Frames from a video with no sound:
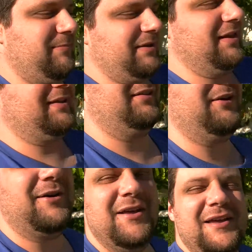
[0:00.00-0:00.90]
be like a
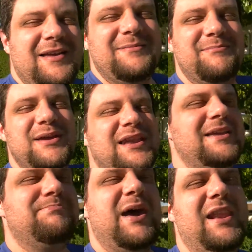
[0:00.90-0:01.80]
little mini
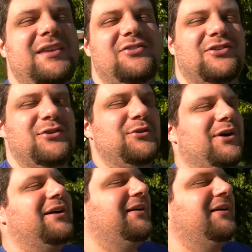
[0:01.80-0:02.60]
petting zoo.